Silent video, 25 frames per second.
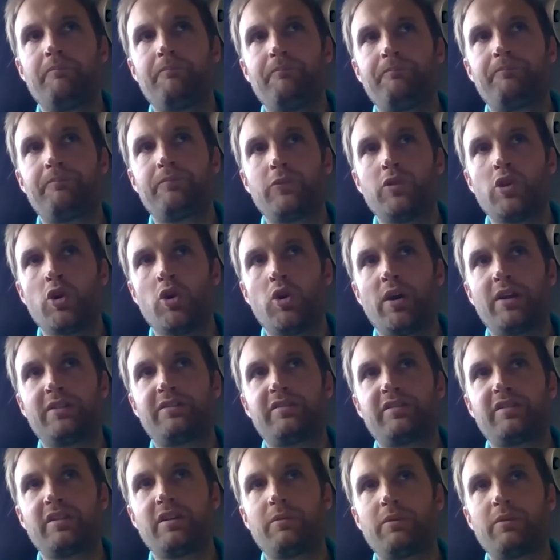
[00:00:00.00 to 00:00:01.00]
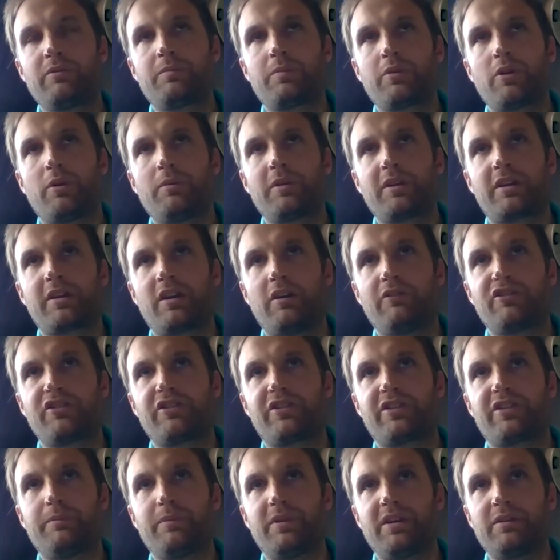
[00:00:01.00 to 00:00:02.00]
No, I'd say we've probably
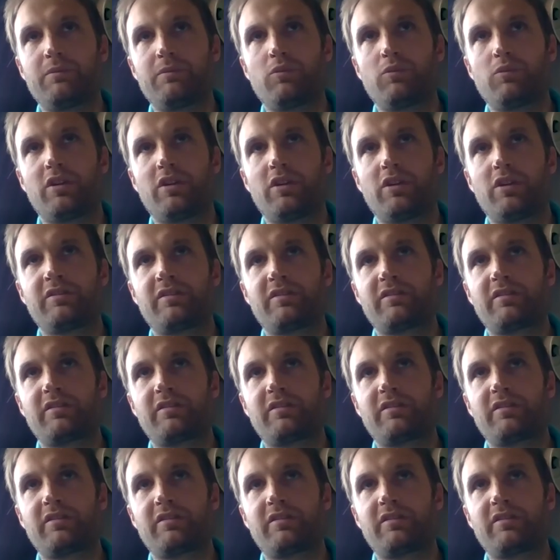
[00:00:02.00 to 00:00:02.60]
covered the main ones.